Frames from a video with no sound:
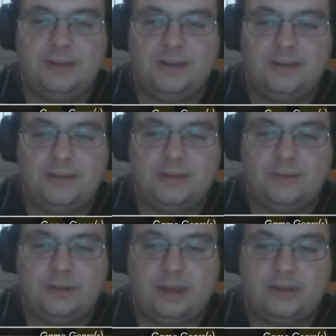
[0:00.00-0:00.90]

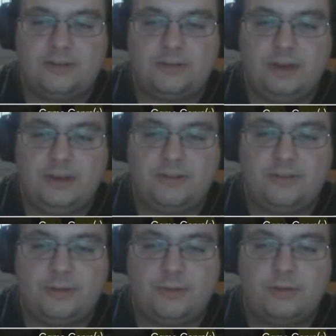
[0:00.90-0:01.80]
The save on the next
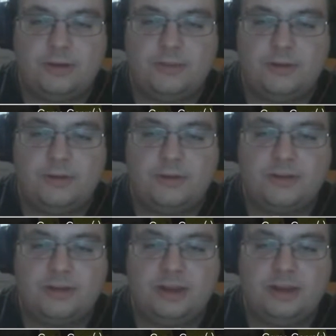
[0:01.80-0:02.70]
screen is what I'm talking
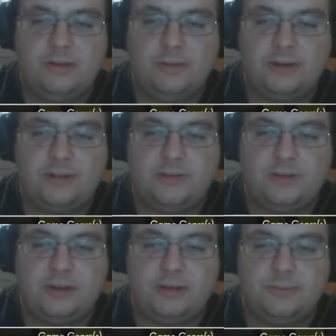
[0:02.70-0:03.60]
about. I didn't do my
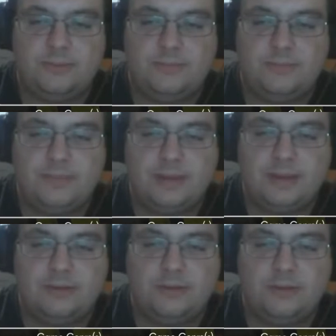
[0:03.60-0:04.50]
save setup.
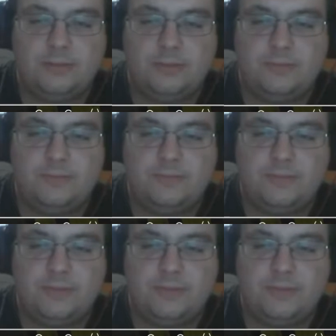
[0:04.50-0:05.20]
Nope.